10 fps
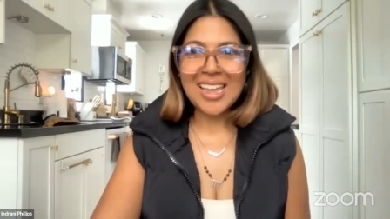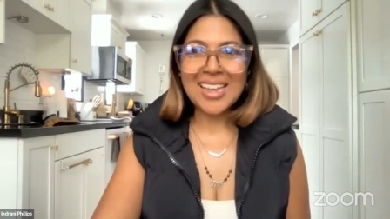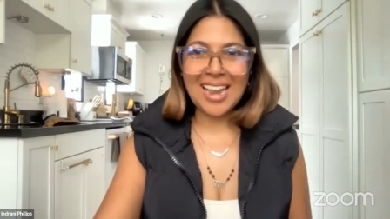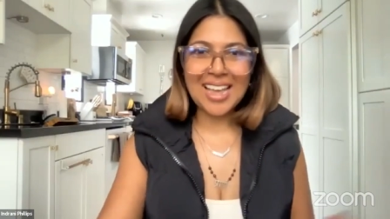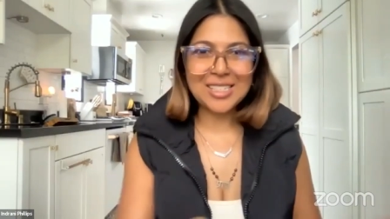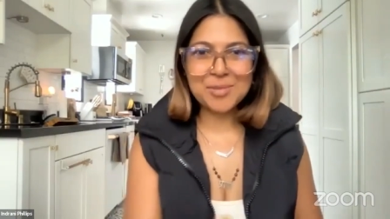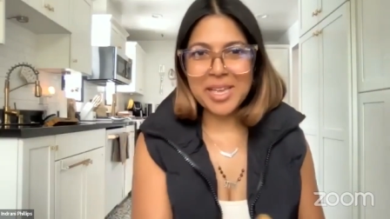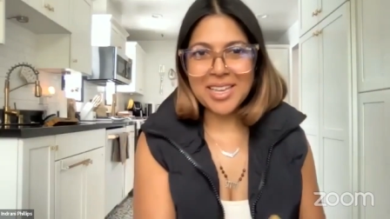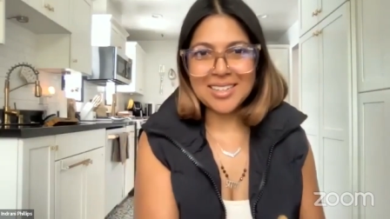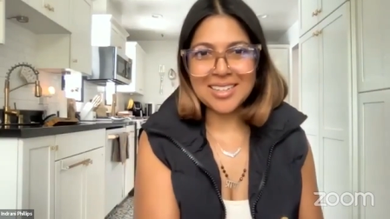it has
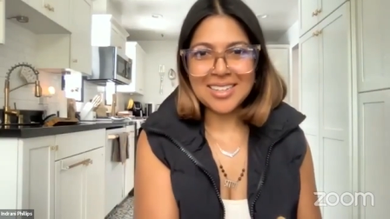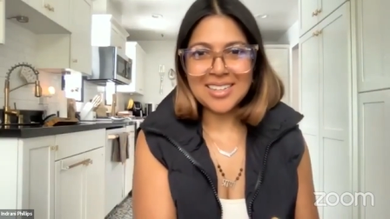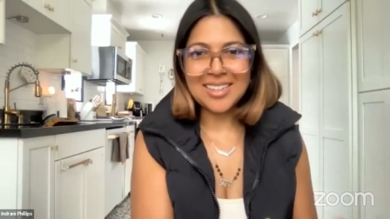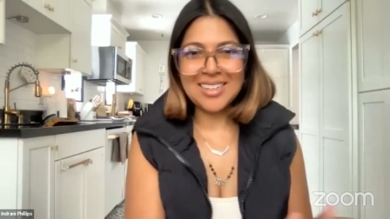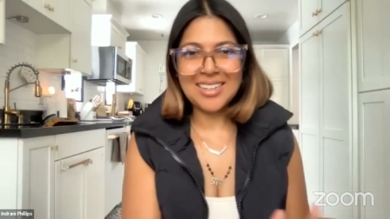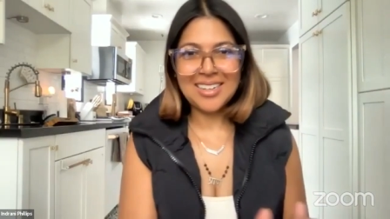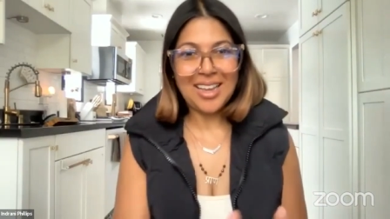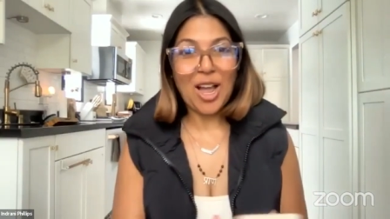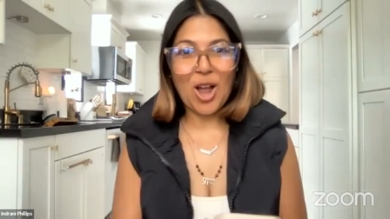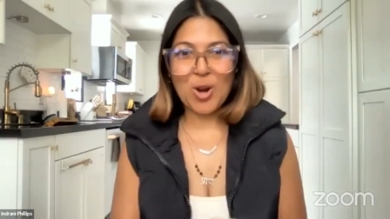been
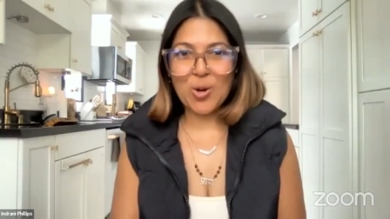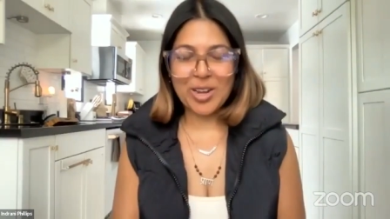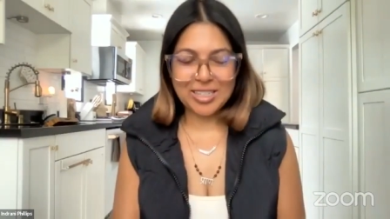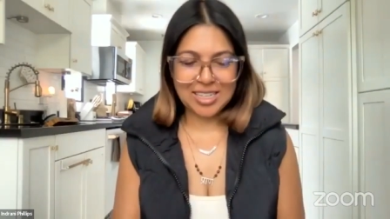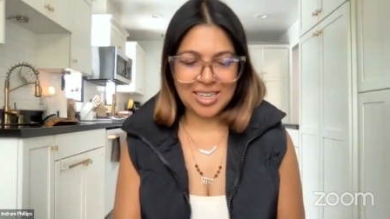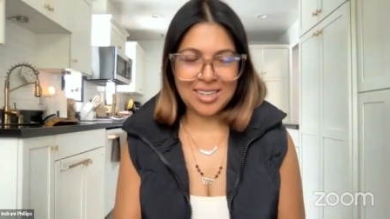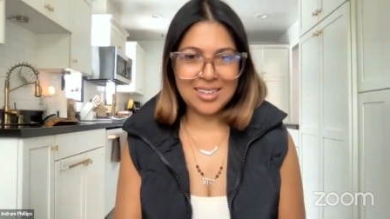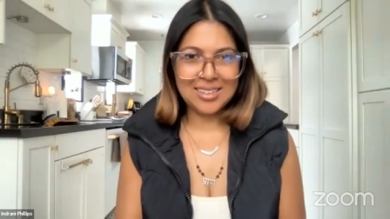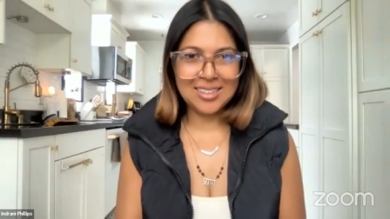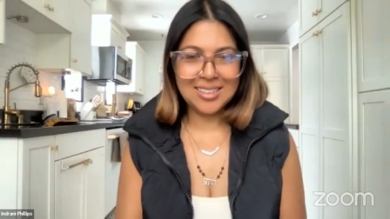a
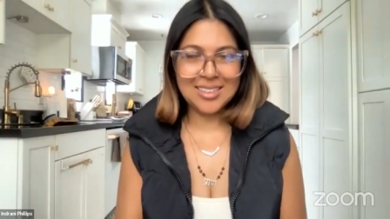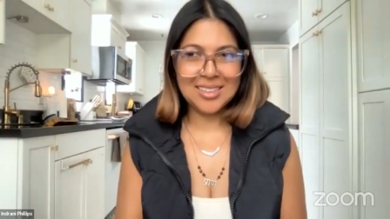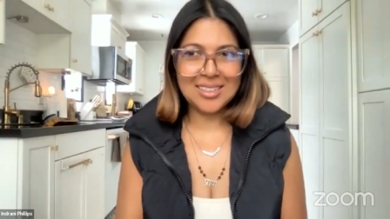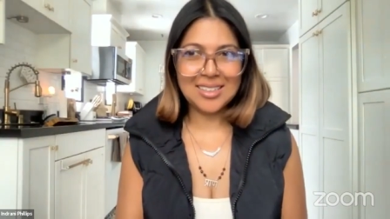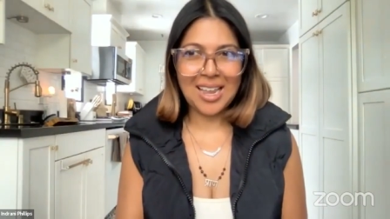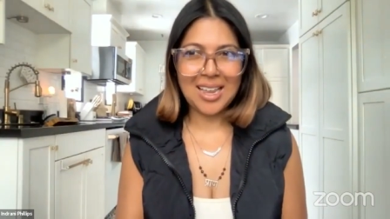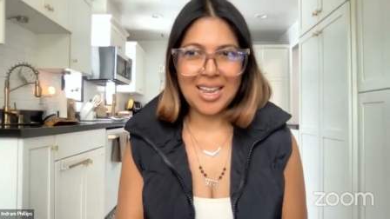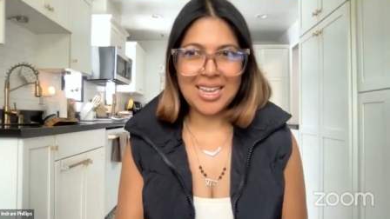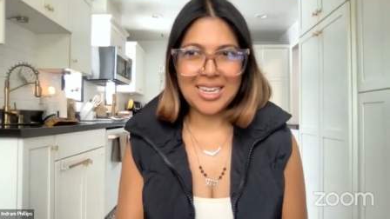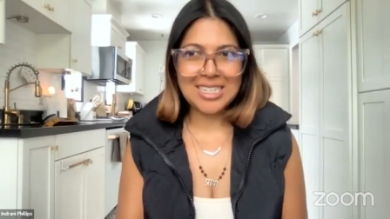crazy
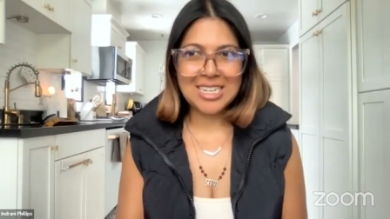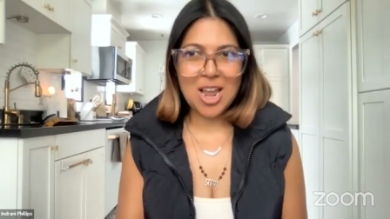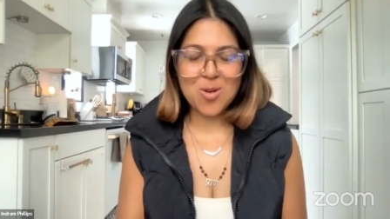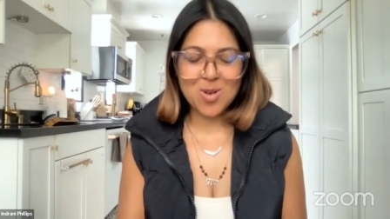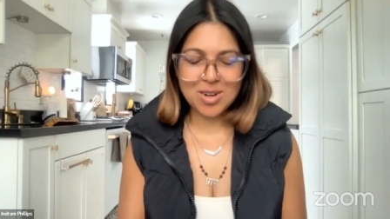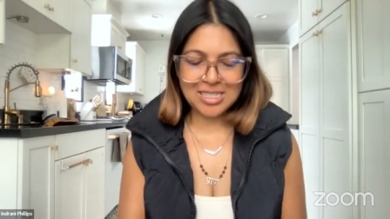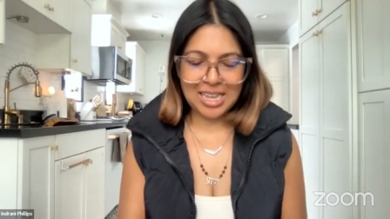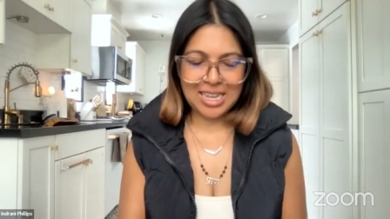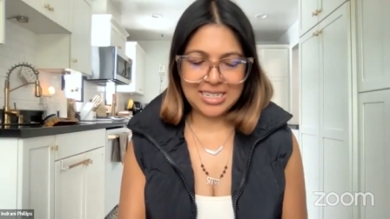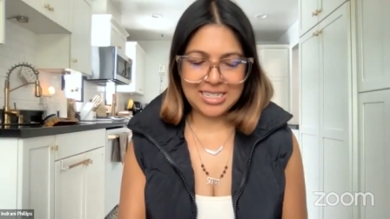18 hours,
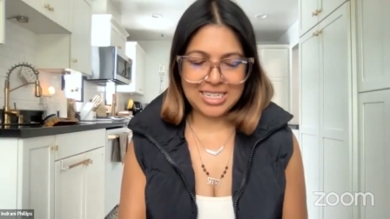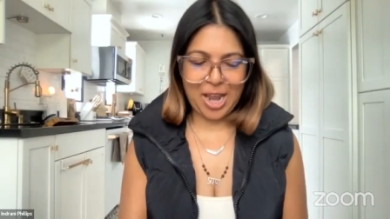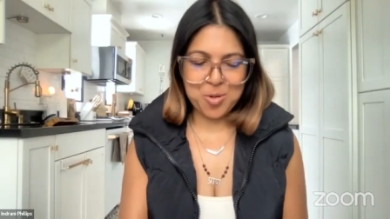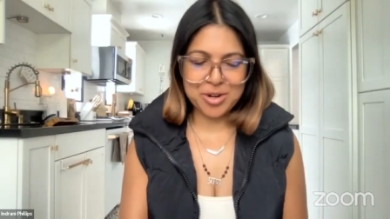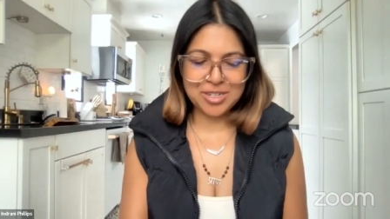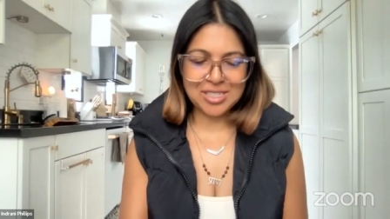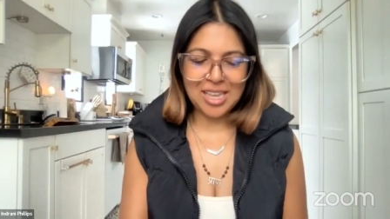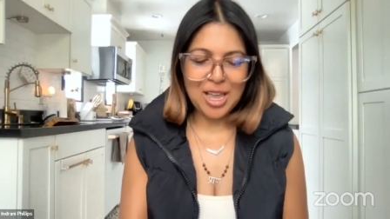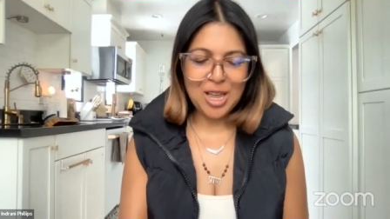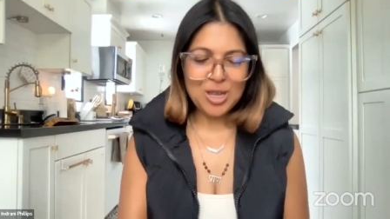18 hours.
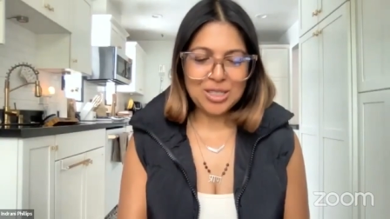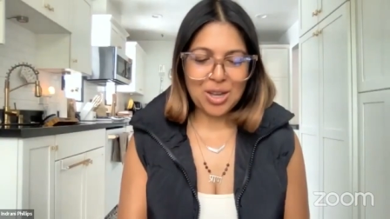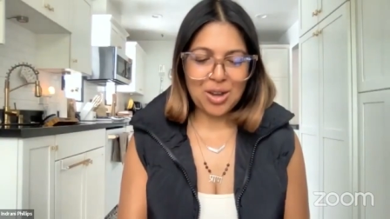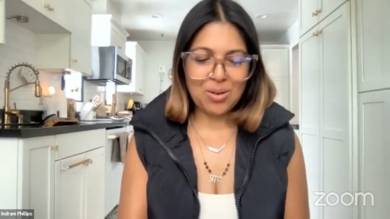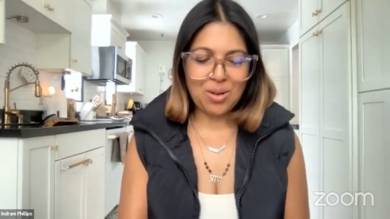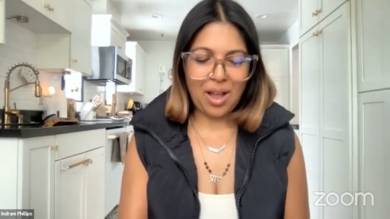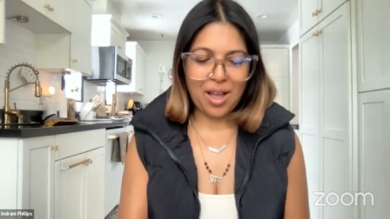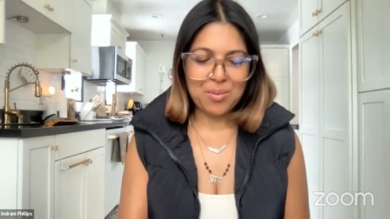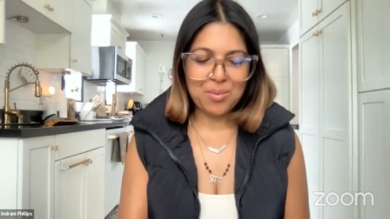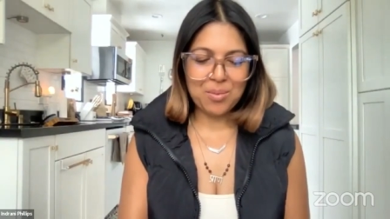So
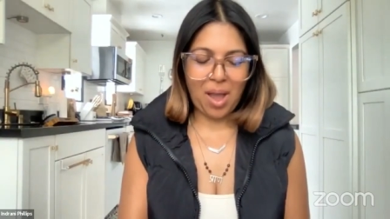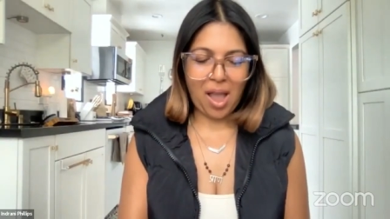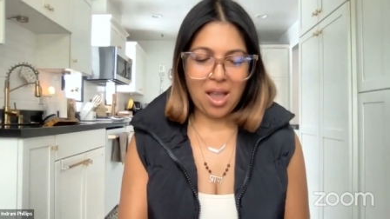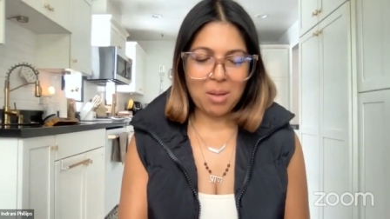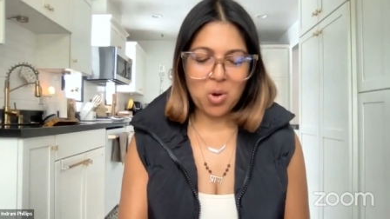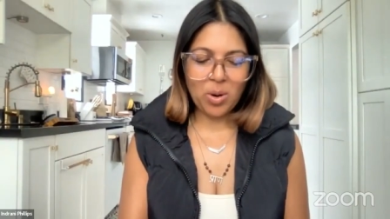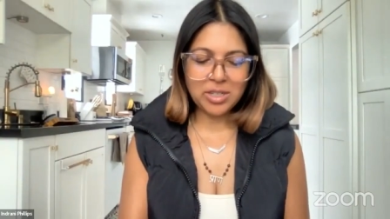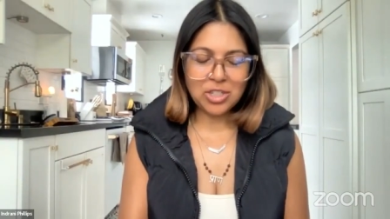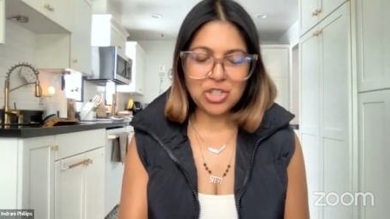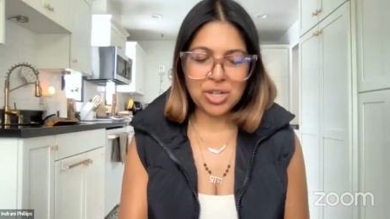um, I'm
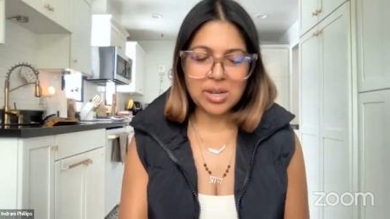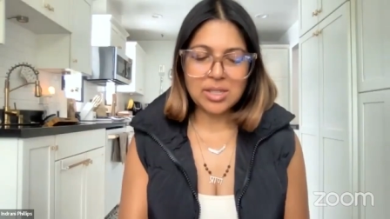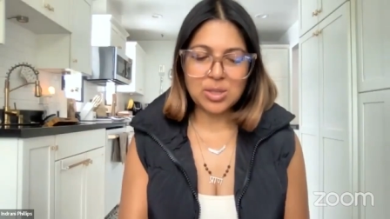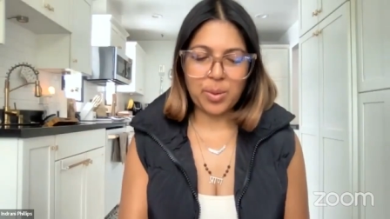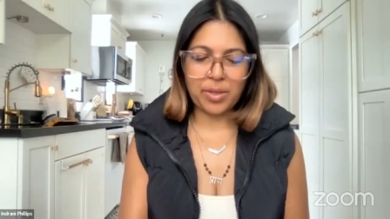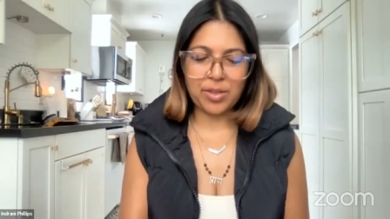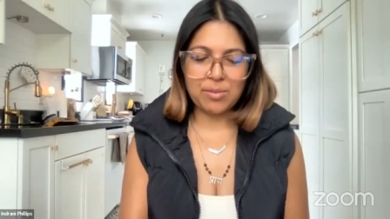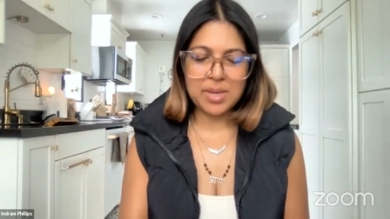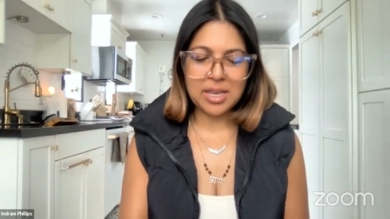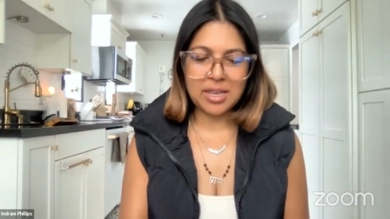going to share this with you
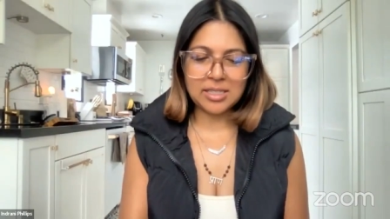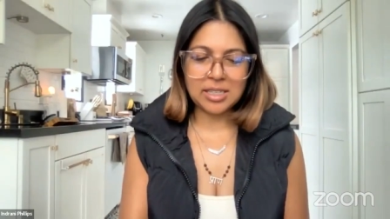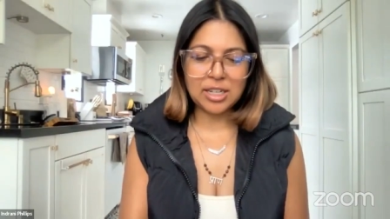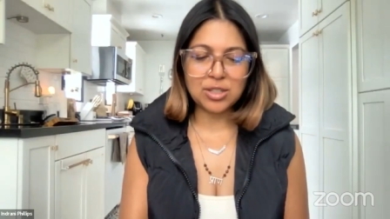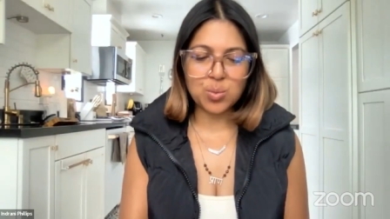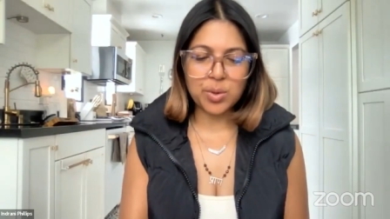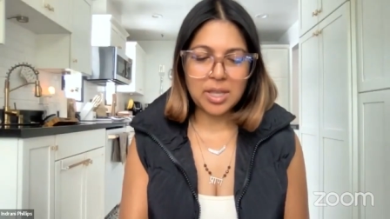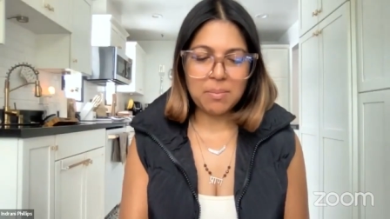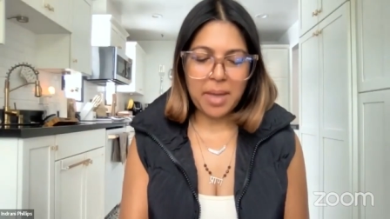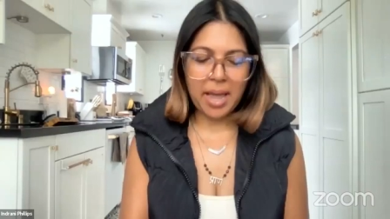because it is
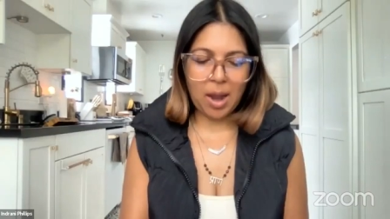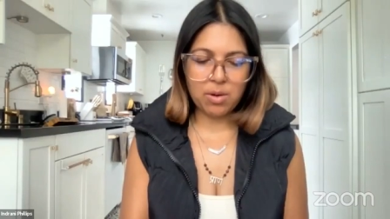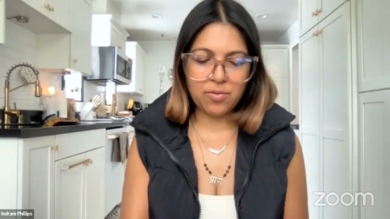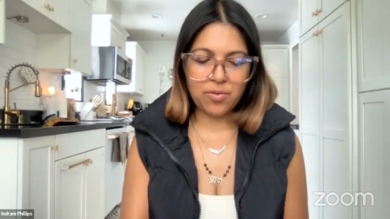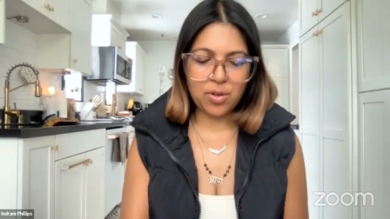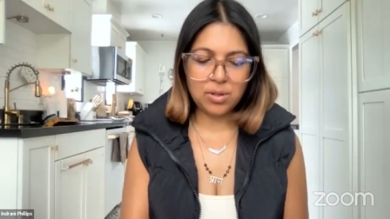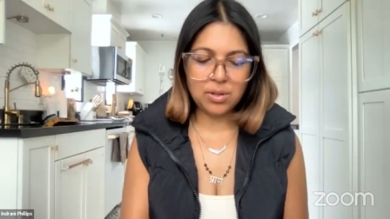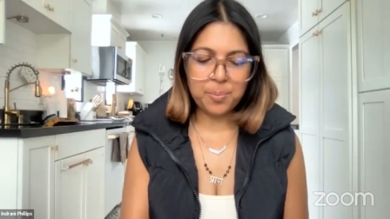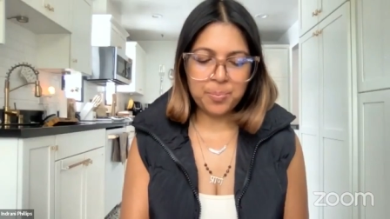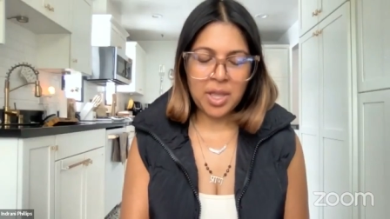really powerful
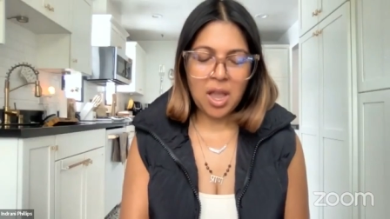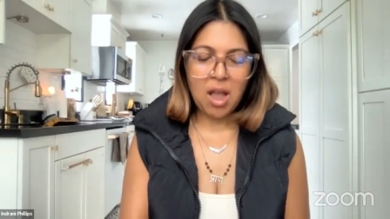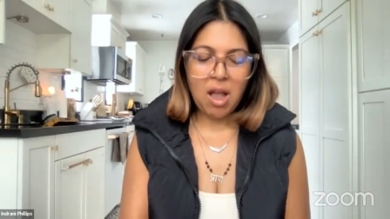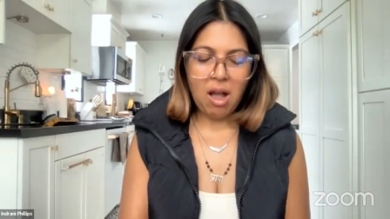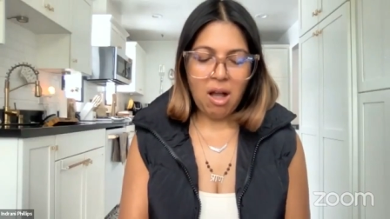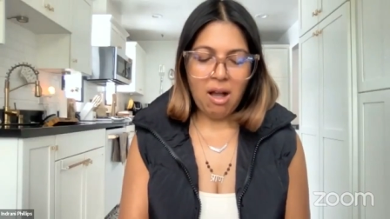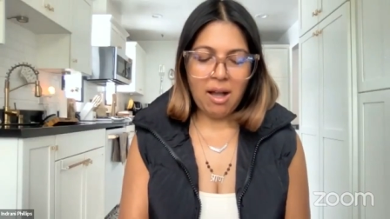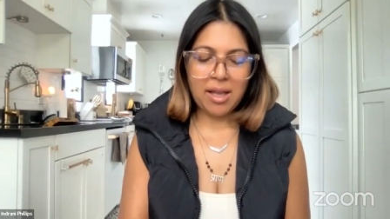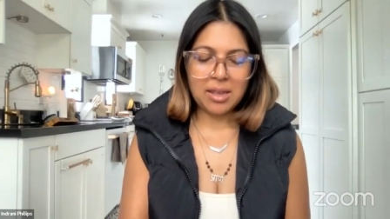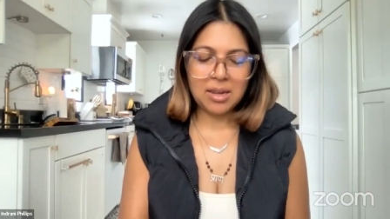
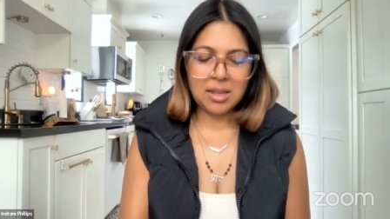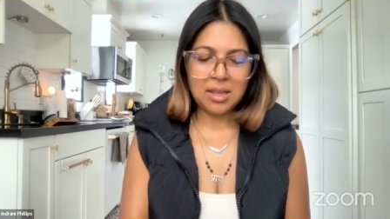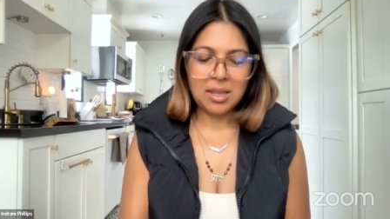on